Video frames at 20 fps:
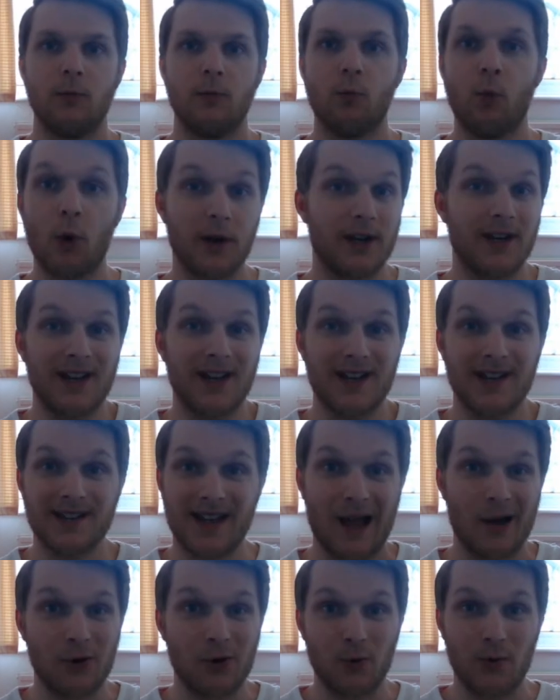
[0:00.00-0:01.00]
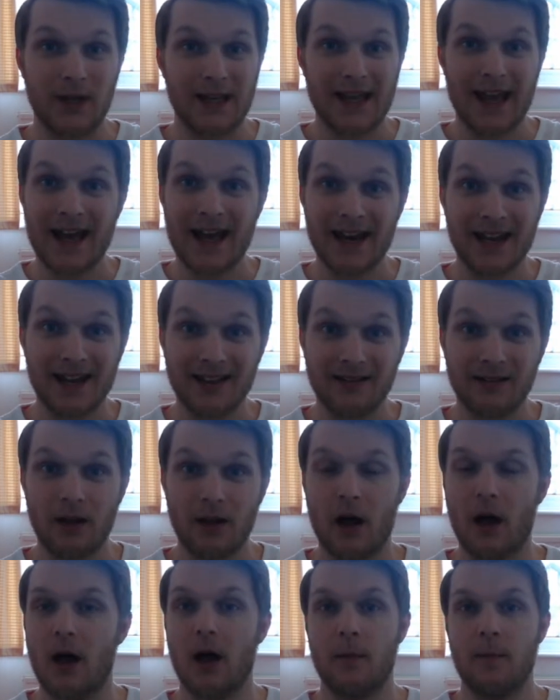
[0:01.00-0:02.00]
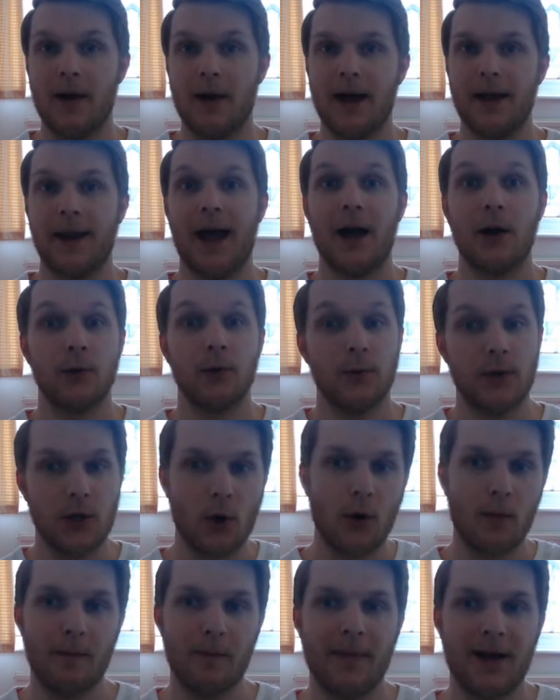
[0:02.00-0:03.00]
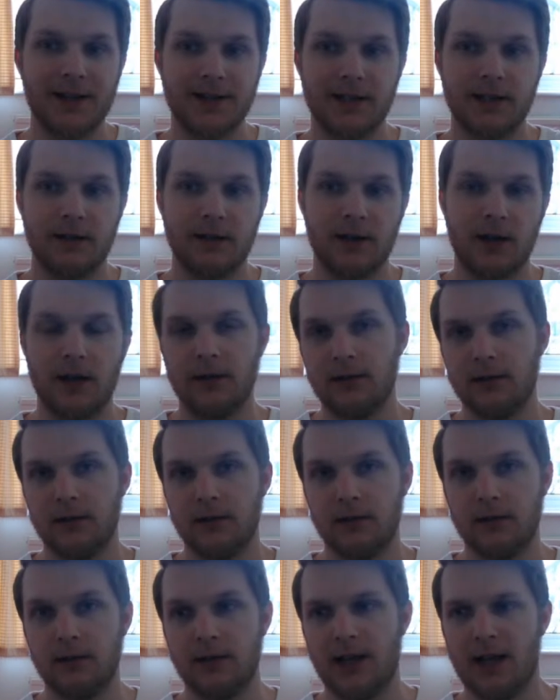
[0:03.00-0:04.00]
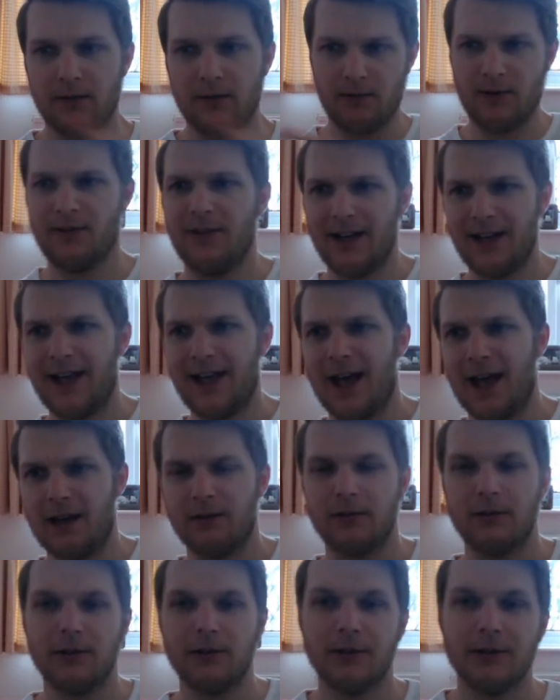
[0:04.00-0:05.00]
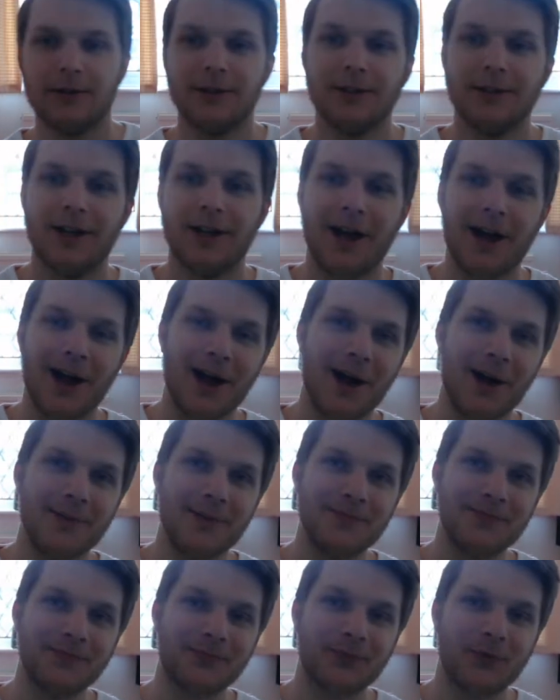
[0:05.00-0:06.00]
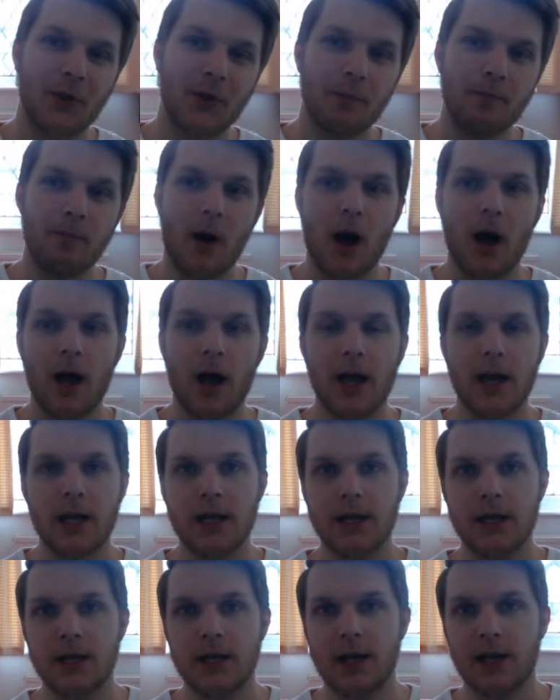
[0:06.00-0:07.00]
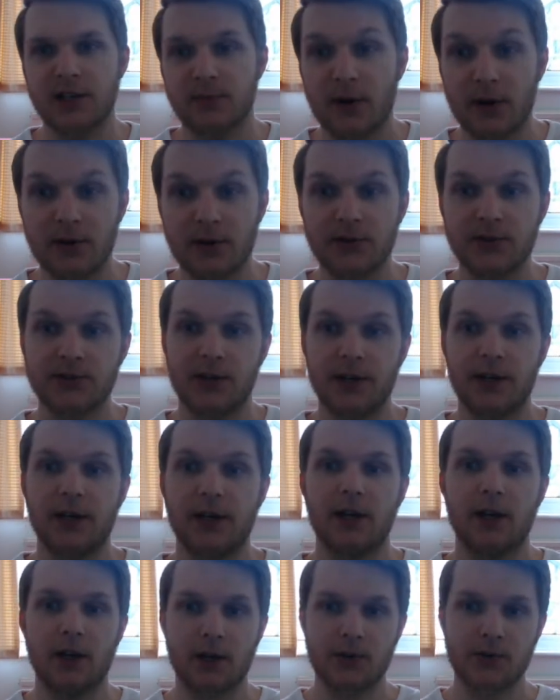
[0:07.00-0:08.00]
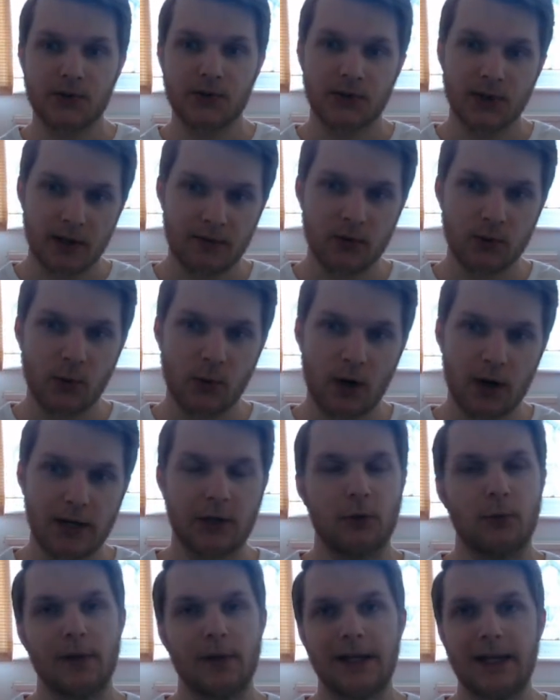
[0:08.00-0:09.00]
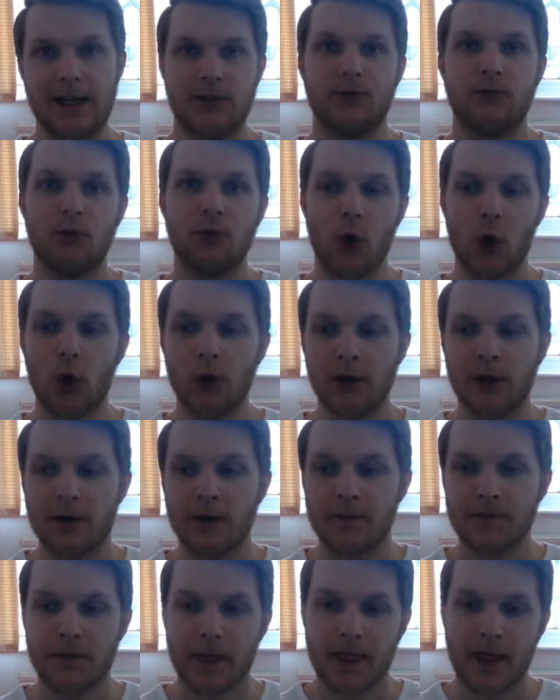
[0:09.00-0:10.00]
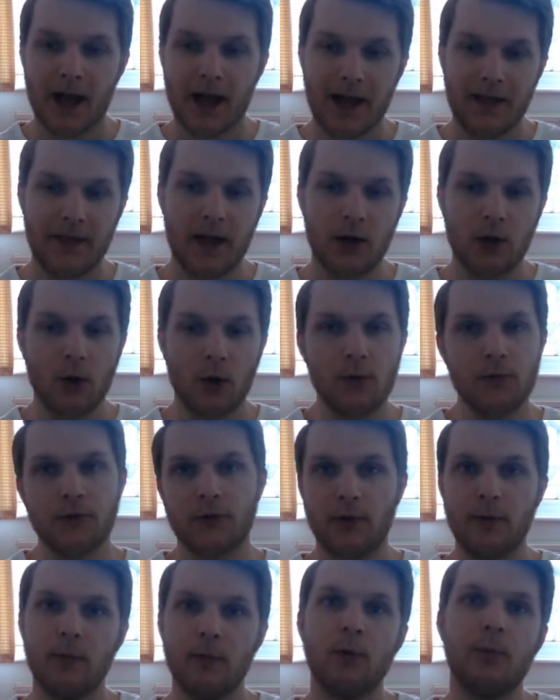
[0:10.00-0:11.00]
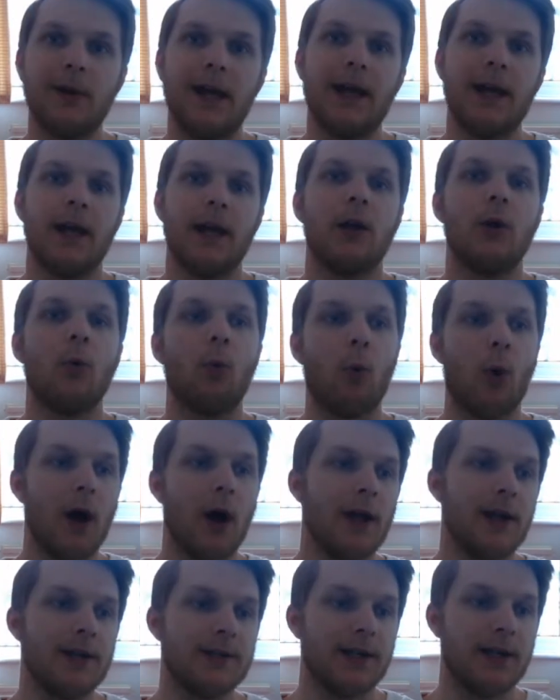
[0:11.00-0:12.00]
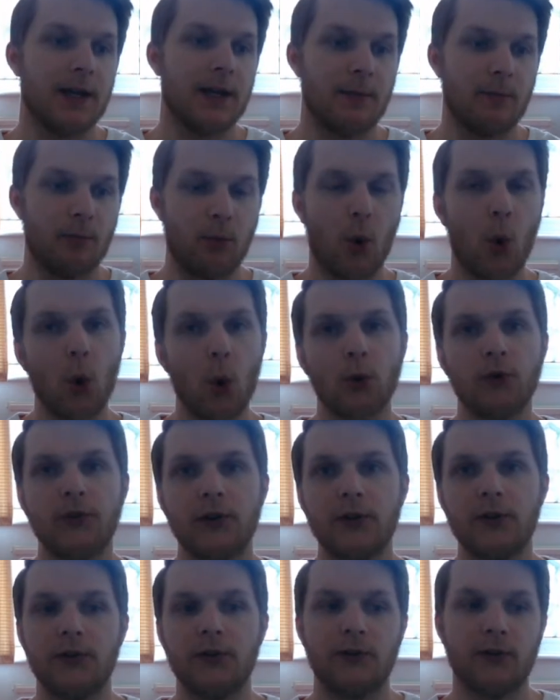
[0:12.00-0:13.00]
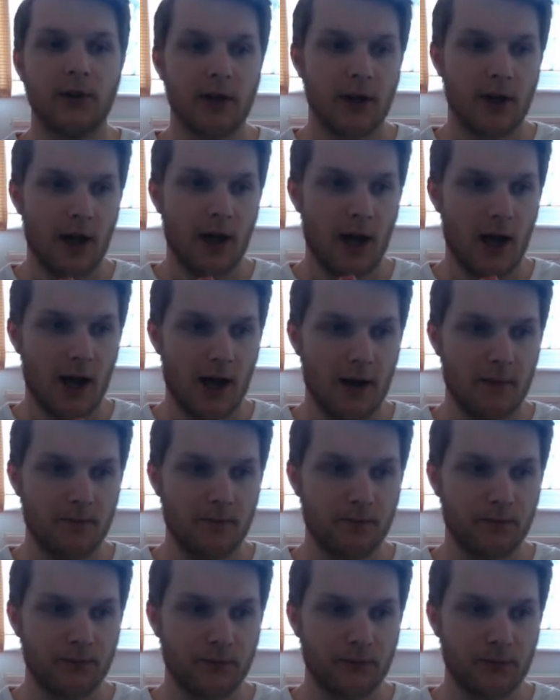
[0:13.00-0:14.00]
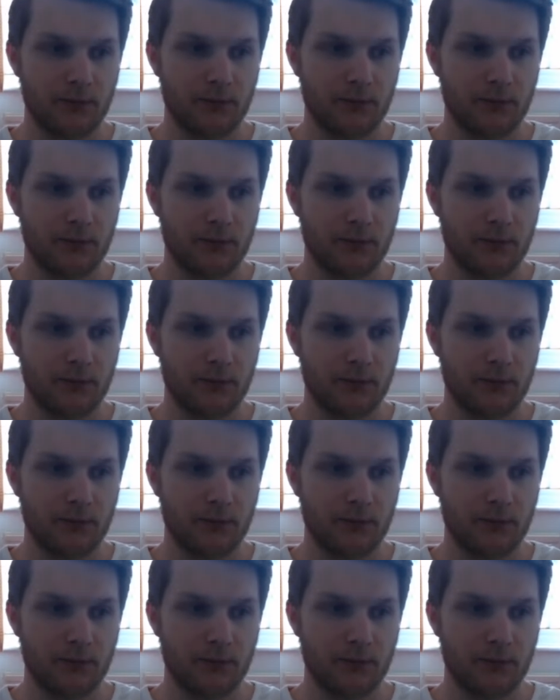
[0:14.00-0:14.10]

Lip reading: what it is, how do we get it, and how do we combat it and get rid of it again. My experience studying at a conservatoire a little bit later on, and then ensemble playing, why is it important, and